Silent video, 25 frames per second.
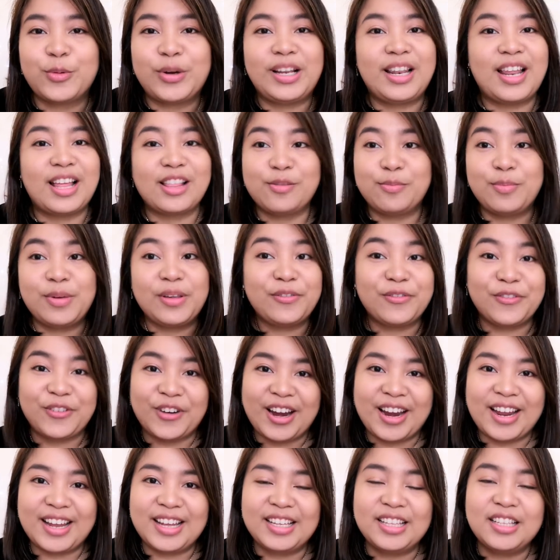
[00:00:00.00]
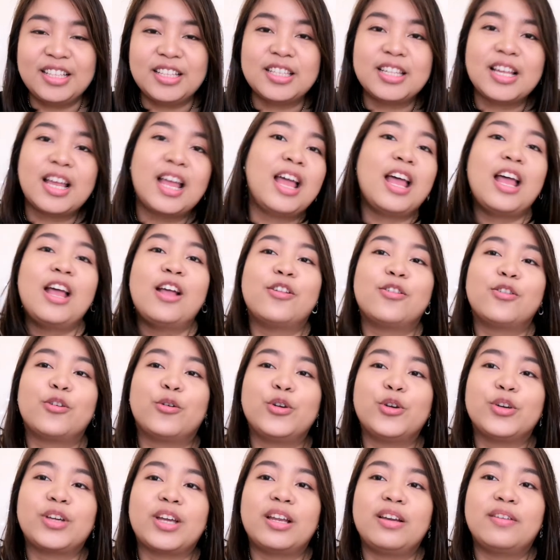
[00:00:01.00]
Well, let's be friends. So
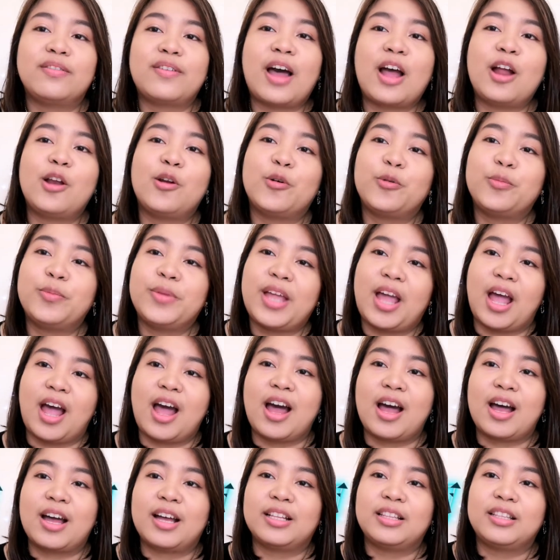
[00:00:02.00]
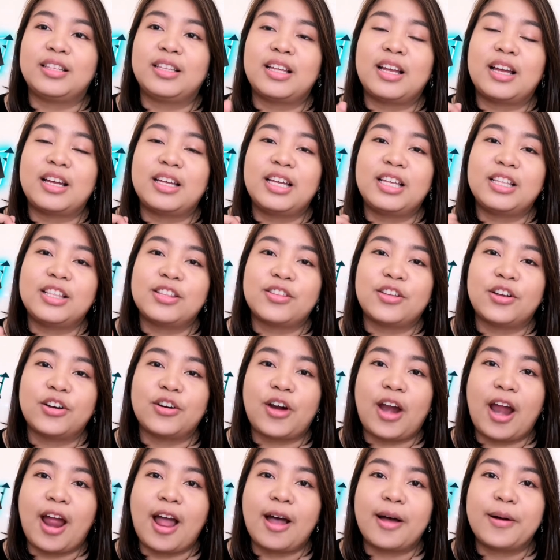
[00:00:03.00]
you can follow me at
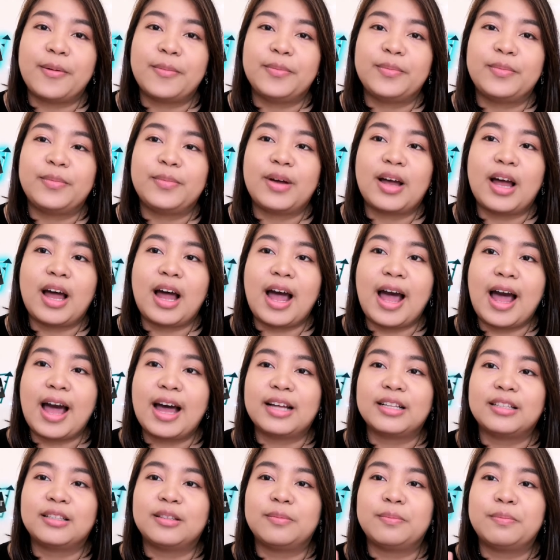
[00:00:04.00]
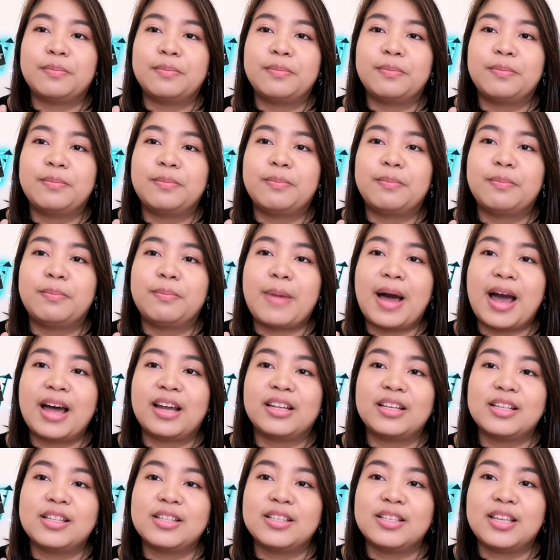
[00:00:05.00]
Instagram at
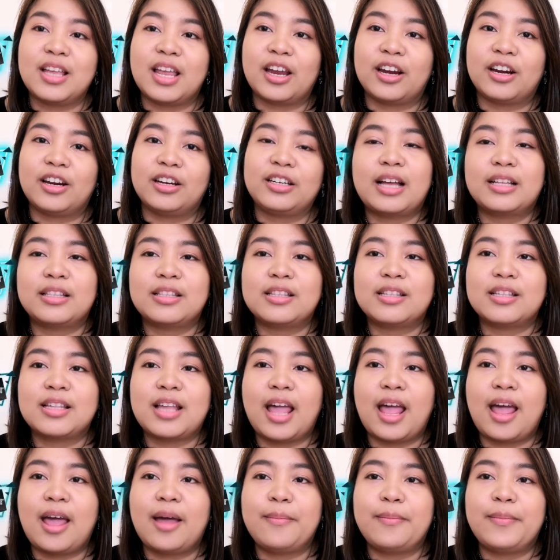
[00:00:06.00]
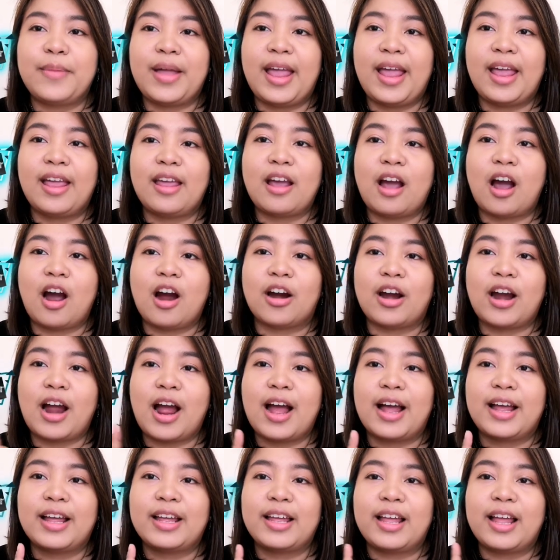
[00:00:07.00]
Maris Dear. That's
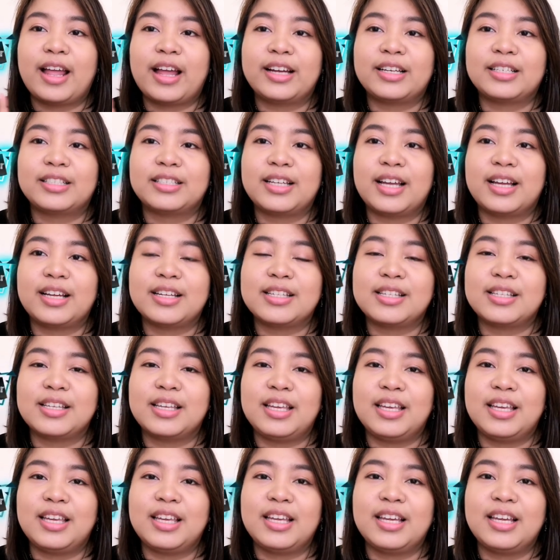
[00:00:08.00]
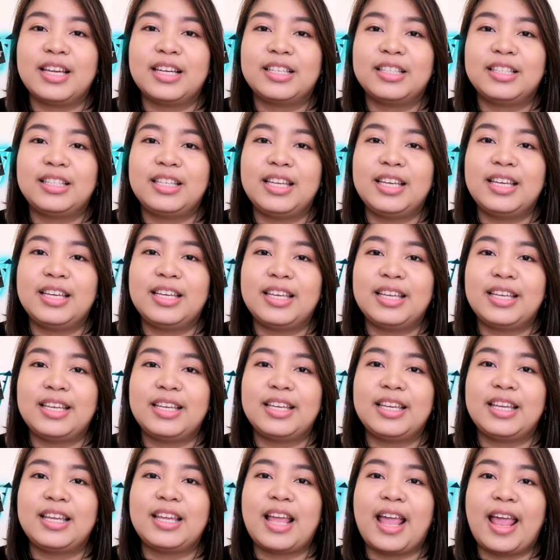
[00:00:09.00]

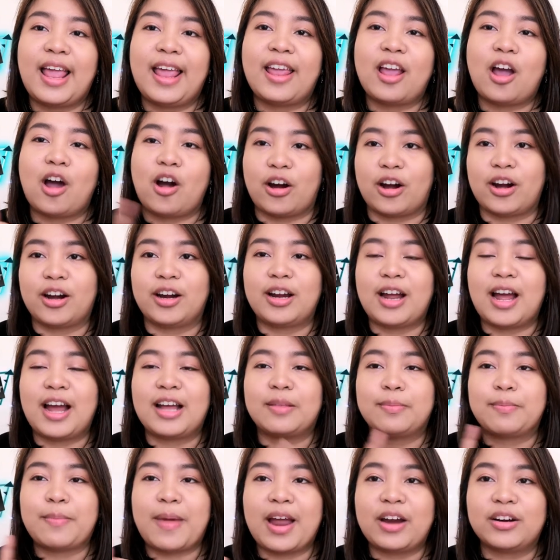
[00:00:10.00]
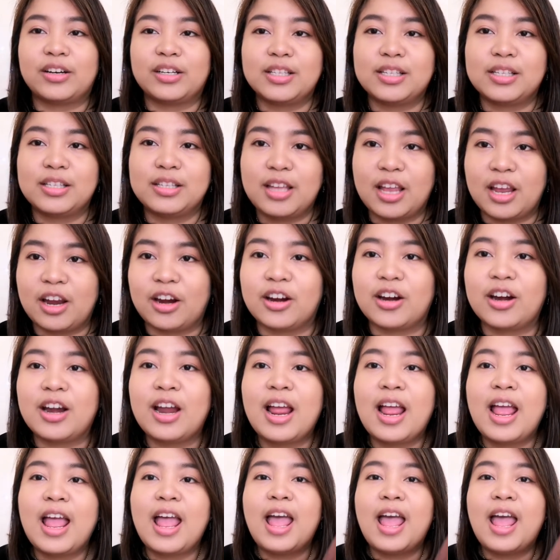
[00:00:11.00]
MarisseDear at Maris Dear.